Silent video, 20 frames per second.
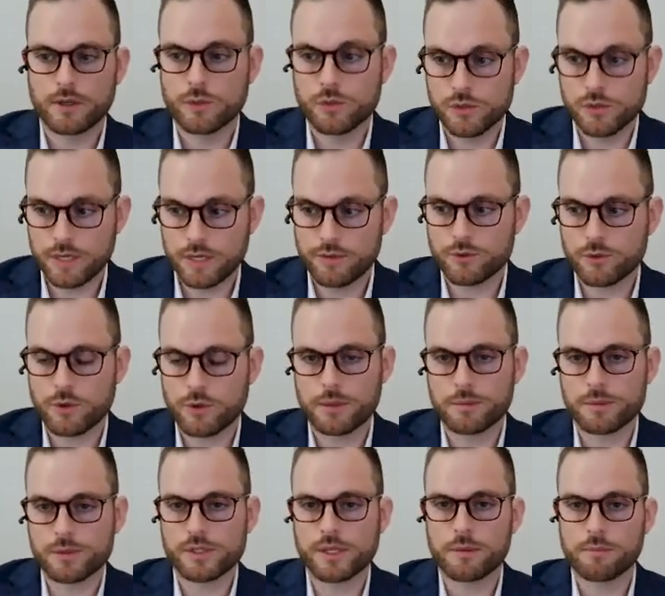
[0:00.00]
who saved
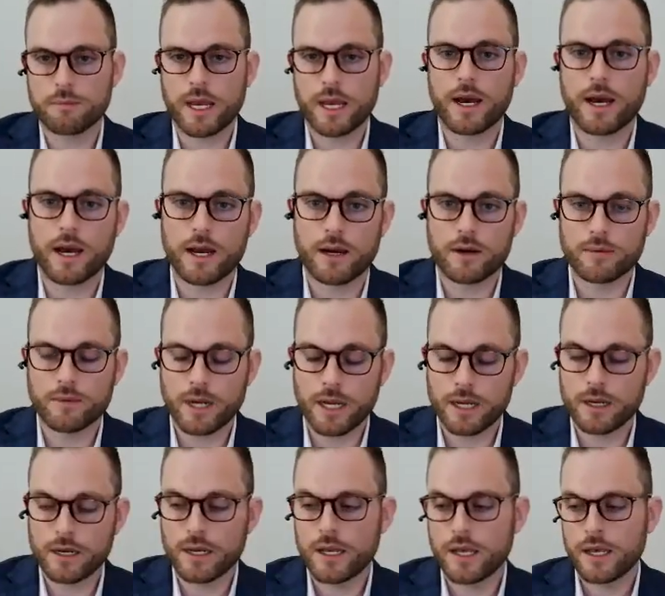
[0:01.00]
20% pay a higher
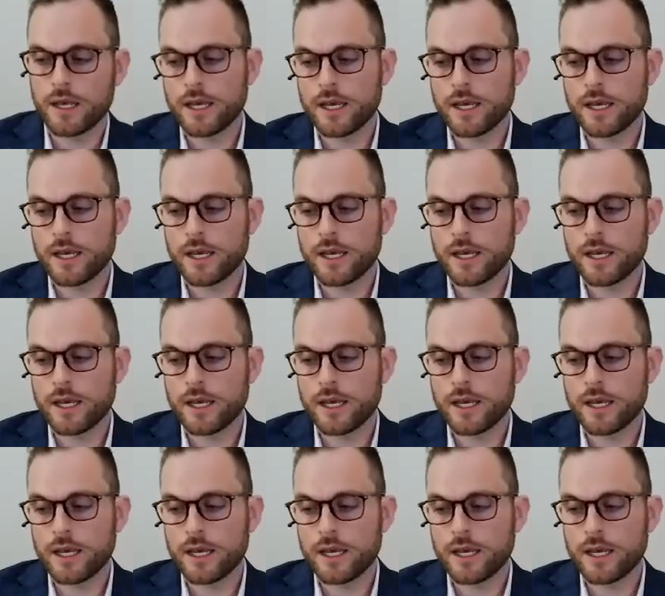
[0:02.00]
rate?